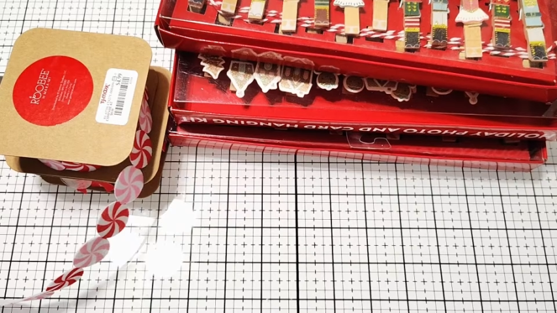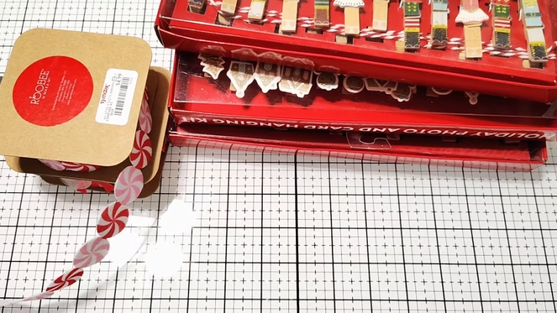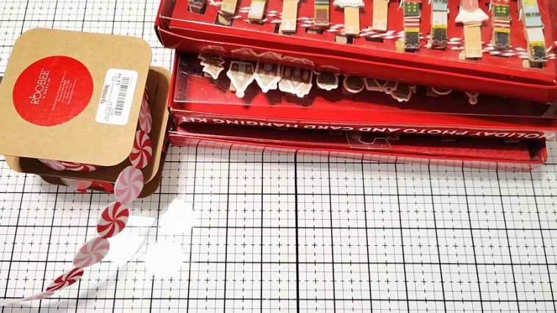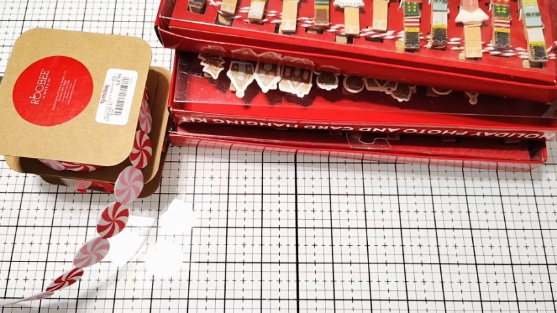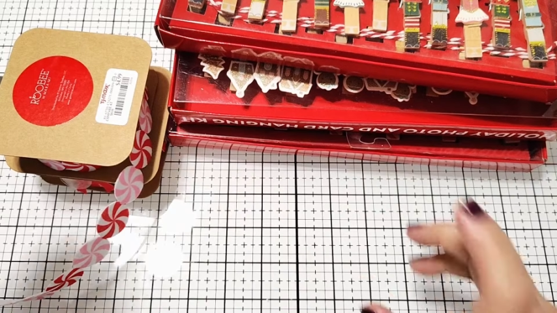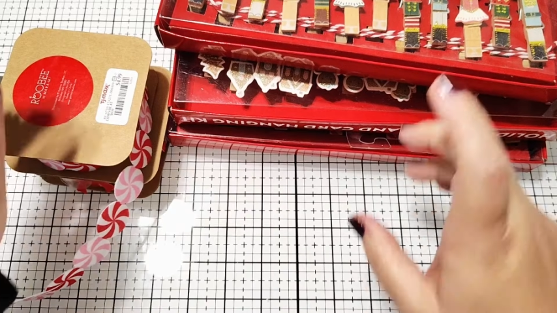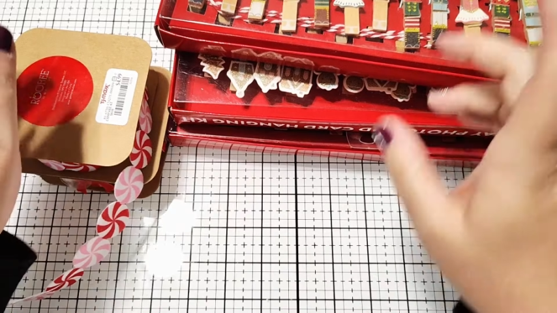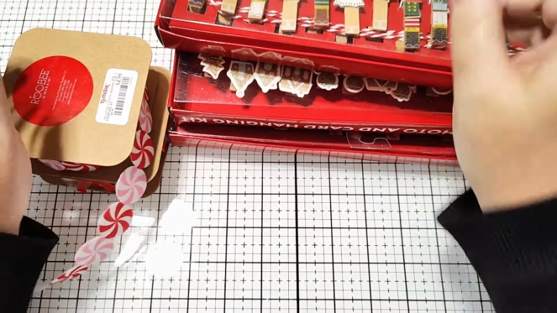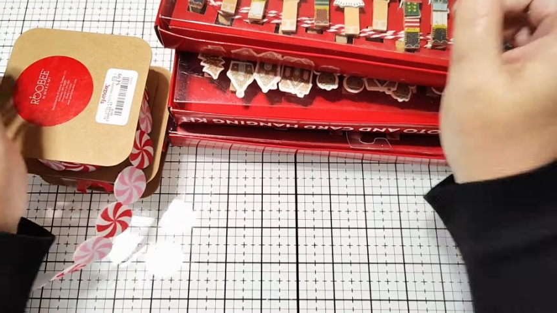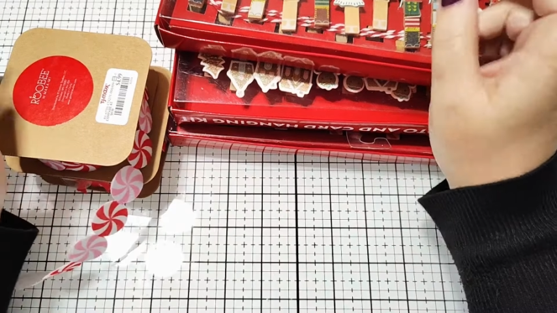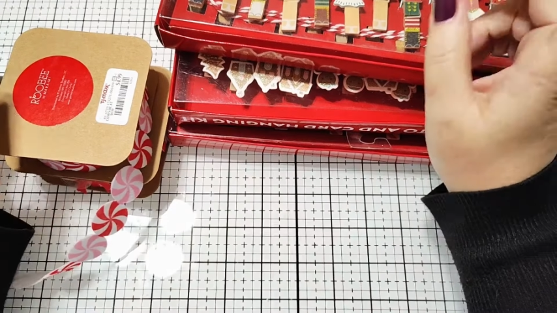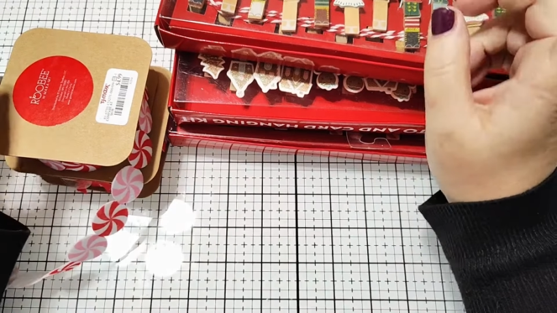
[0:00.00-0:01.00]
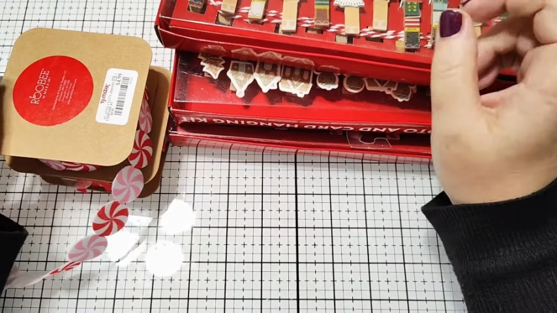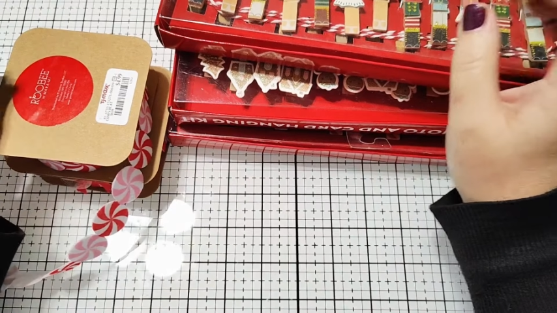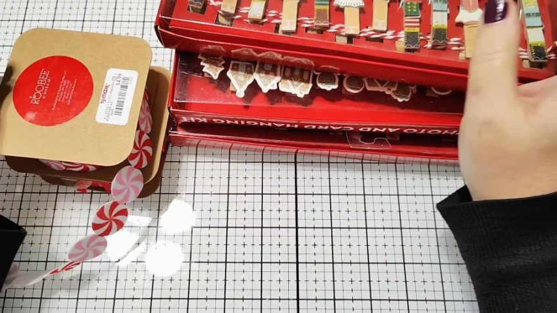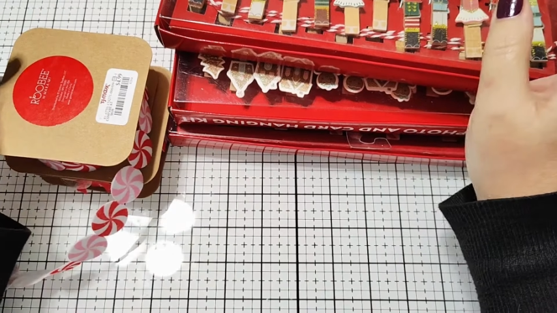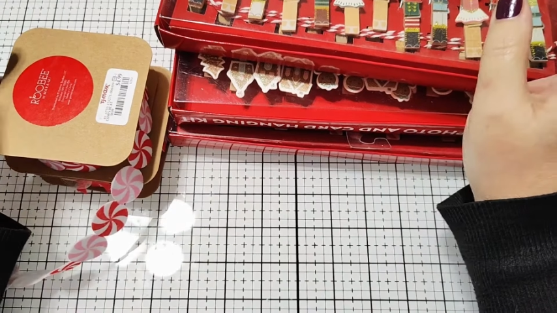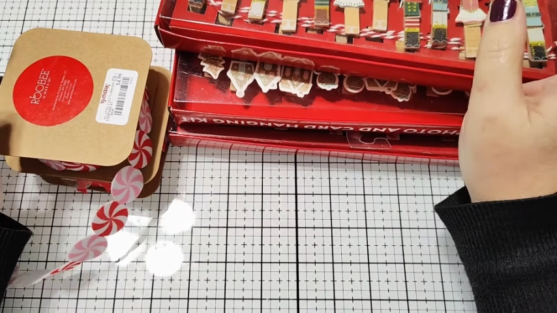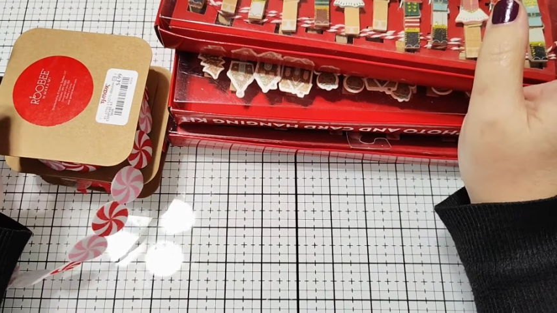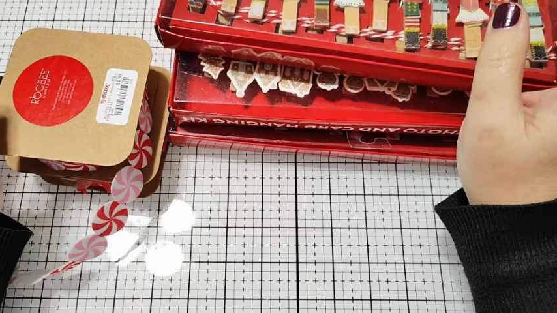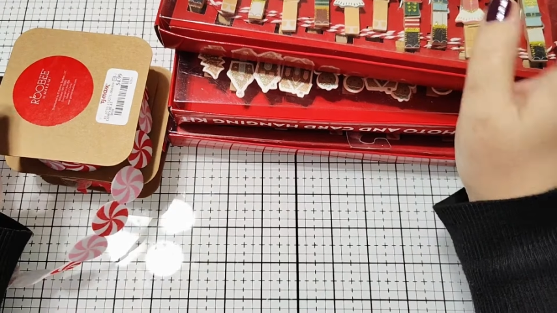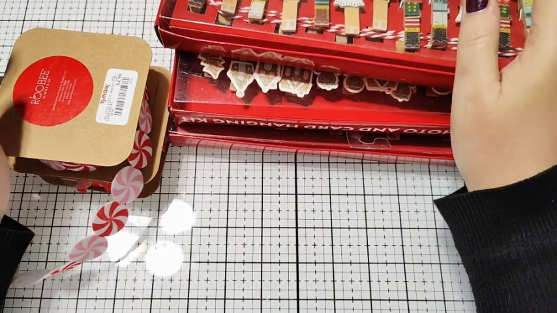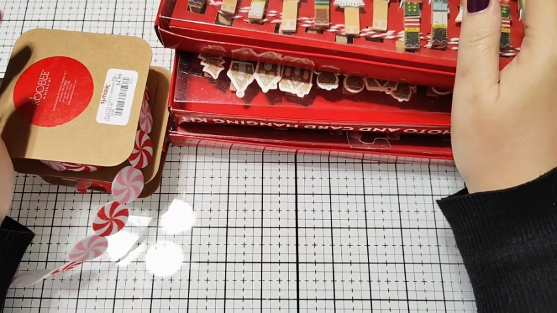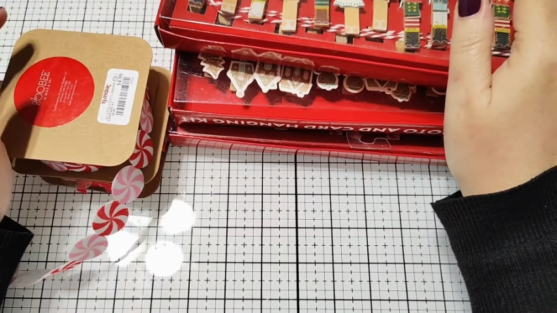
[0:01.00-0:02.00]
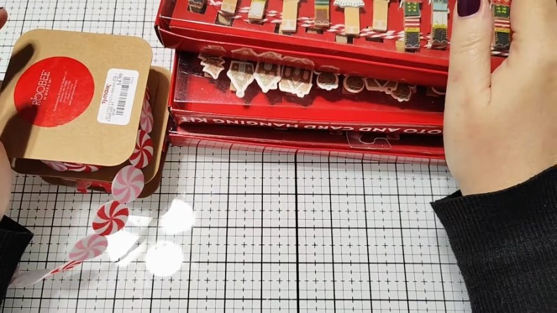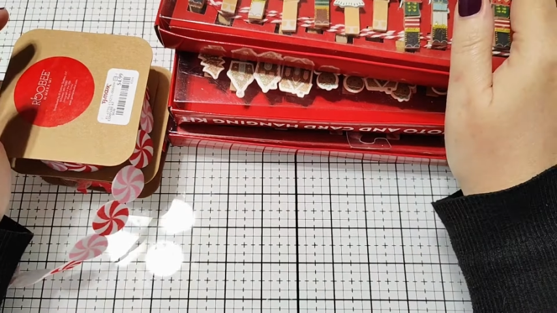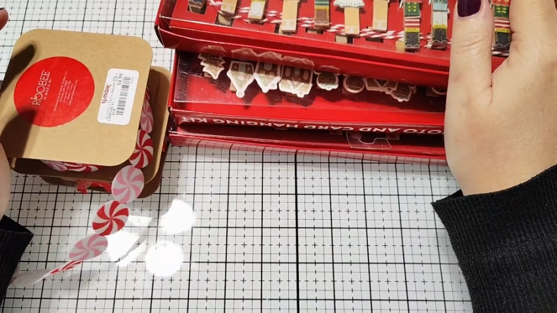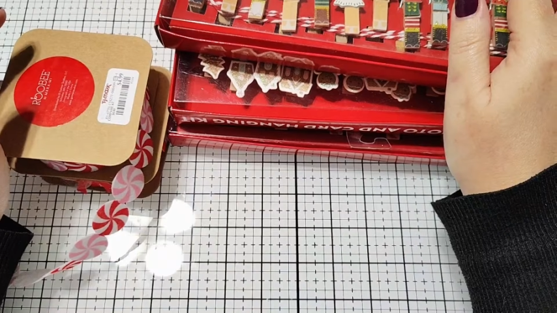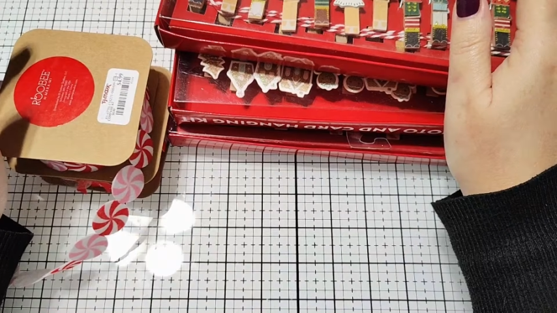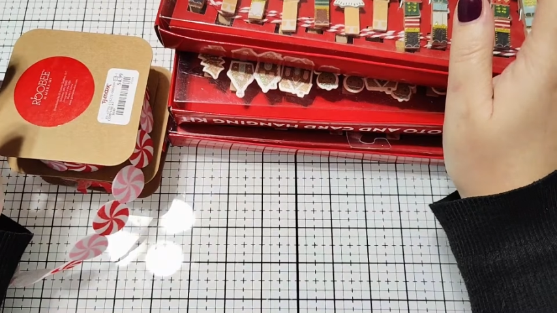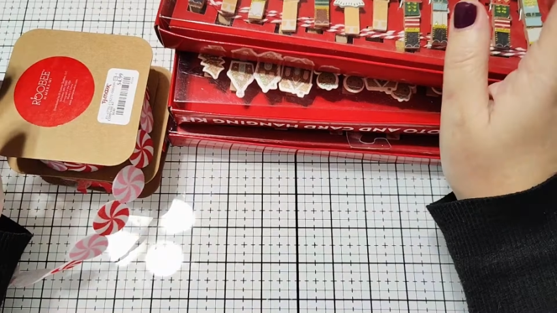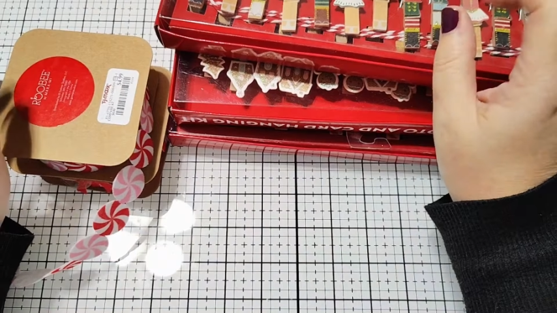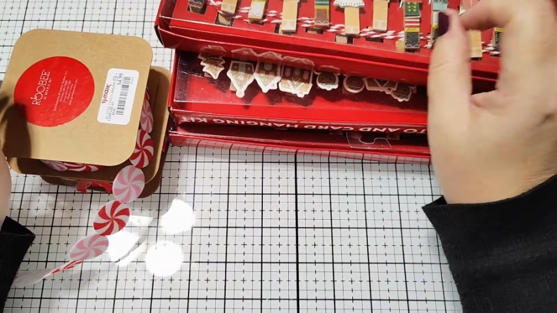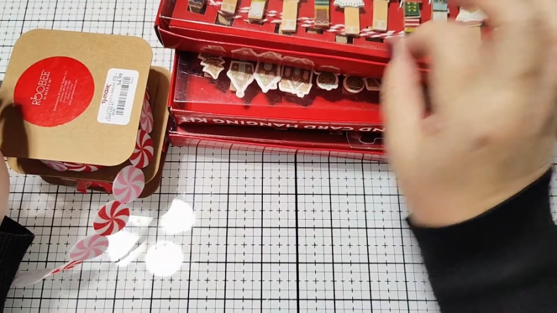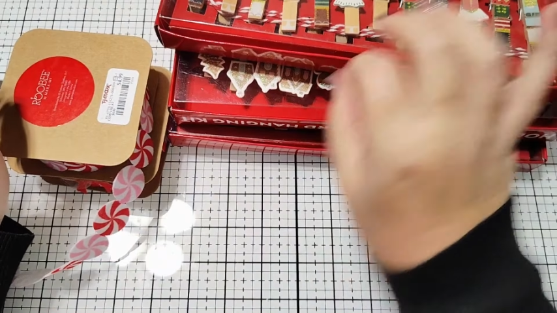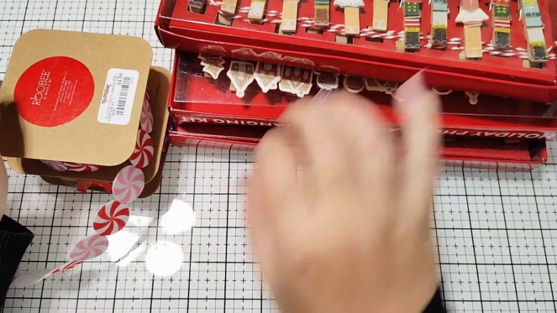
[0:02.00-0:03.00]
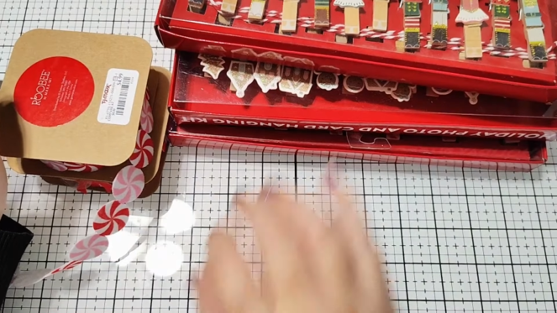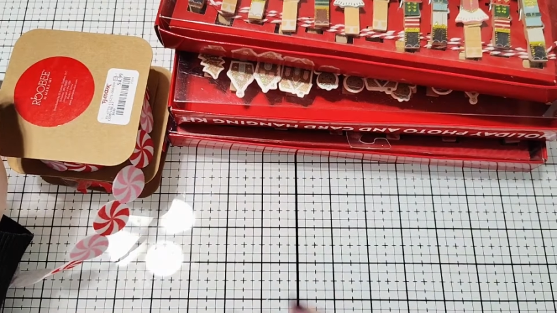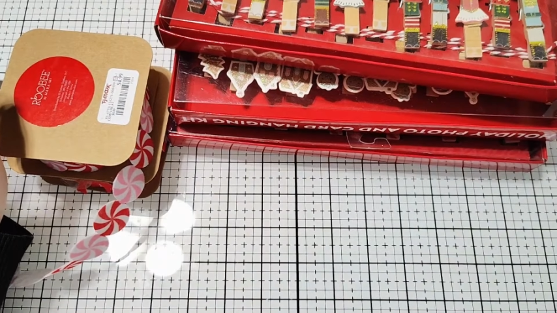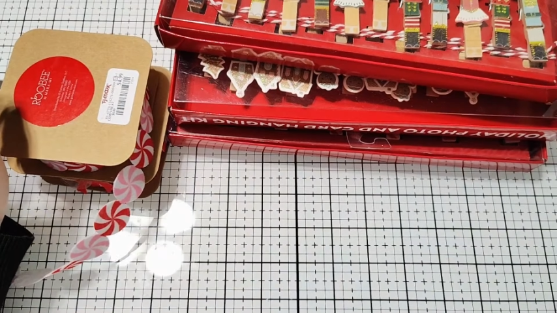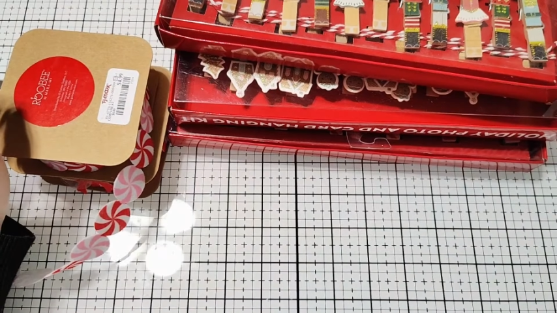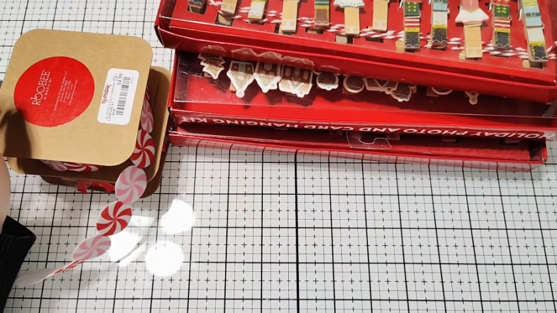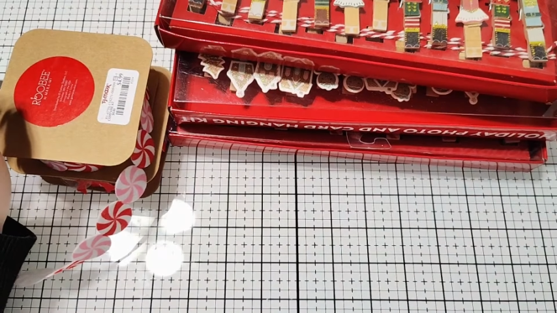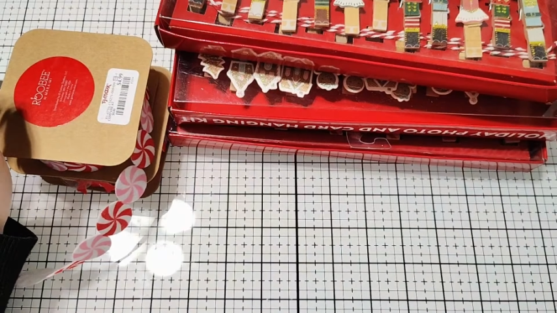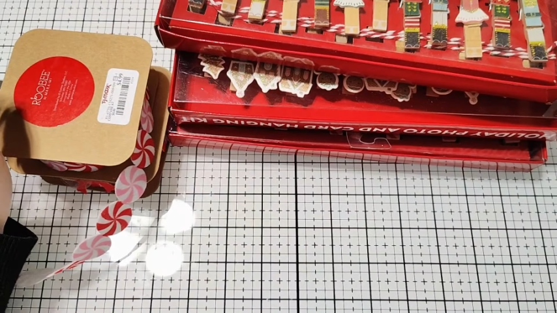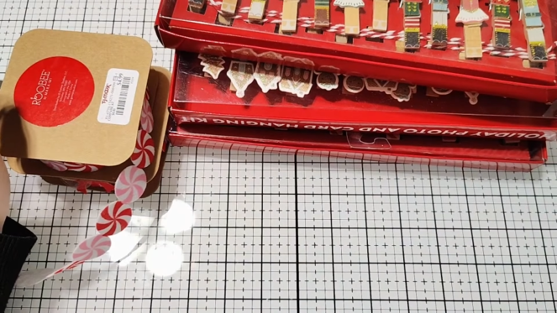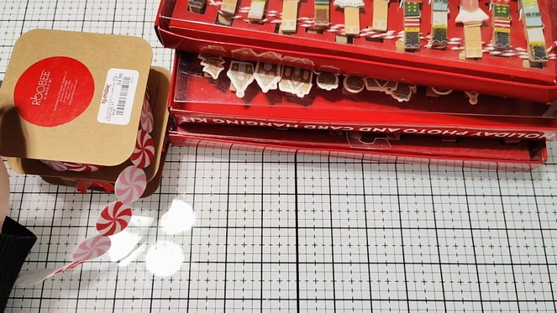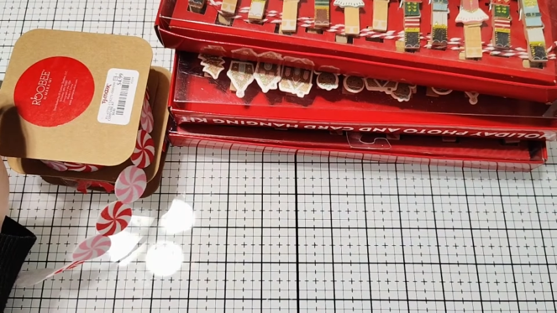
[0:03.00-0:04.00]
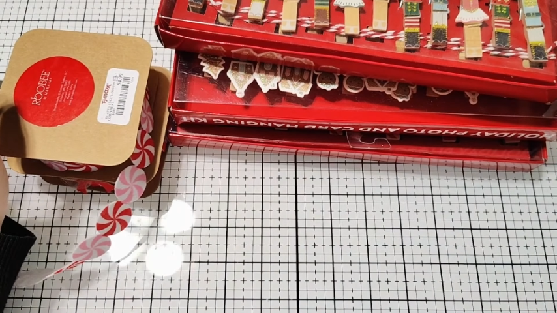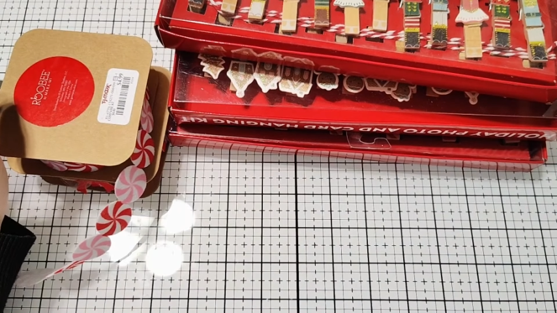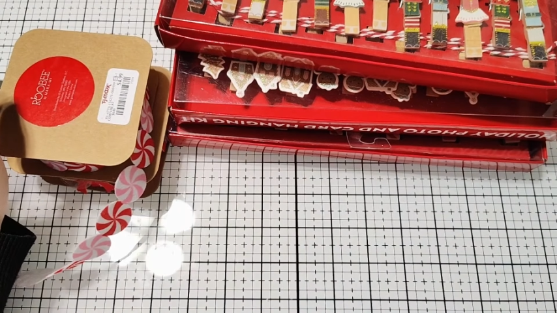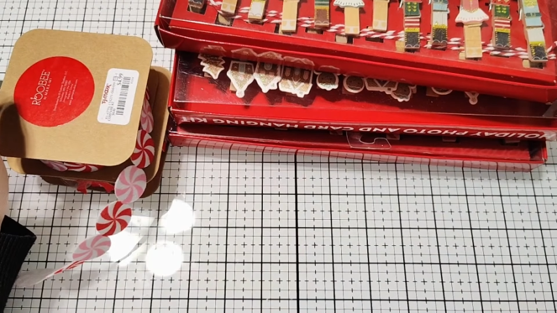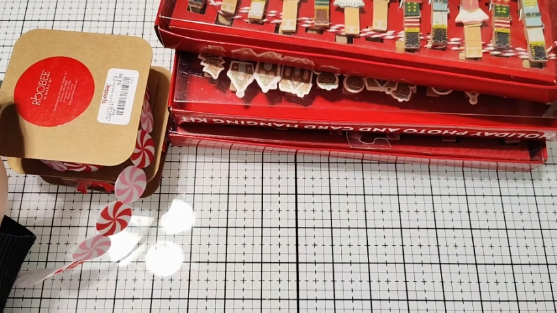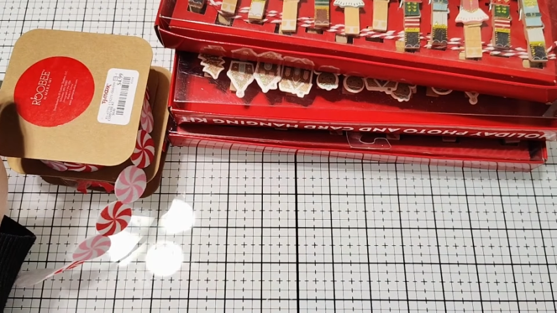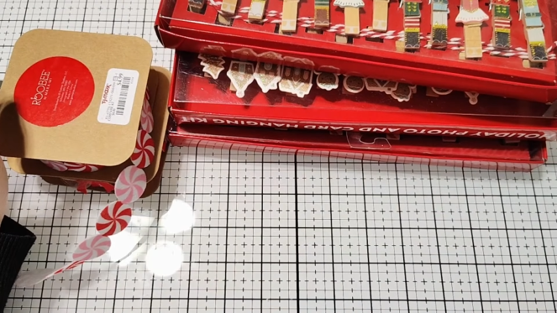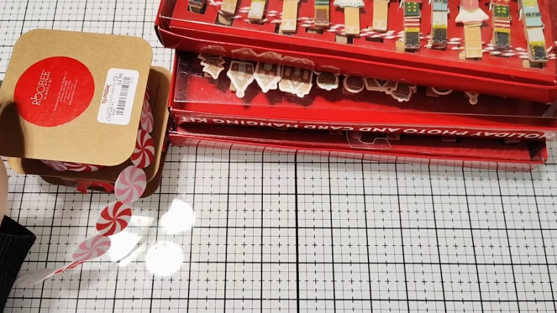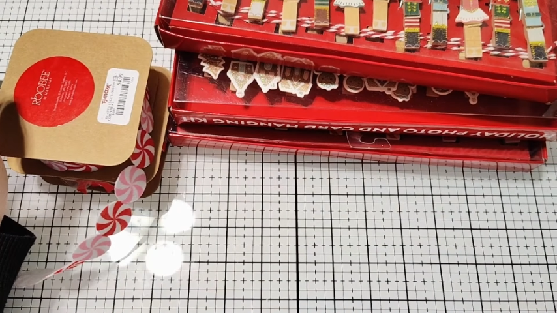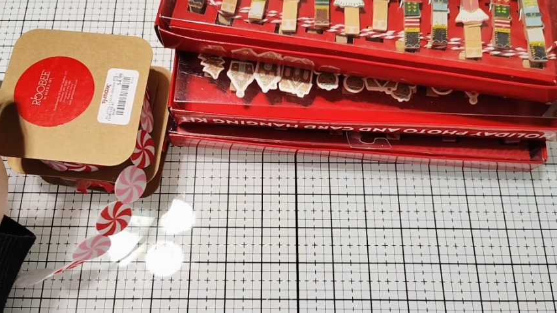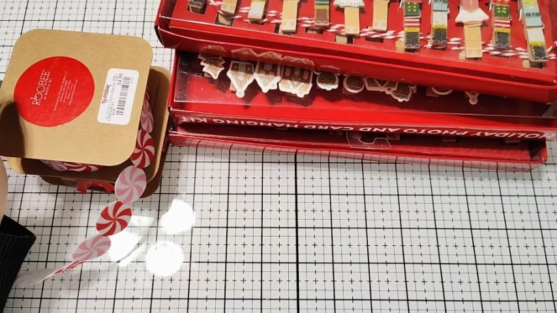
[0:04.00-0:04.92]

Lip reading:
No face is visible, so there are no lips to read.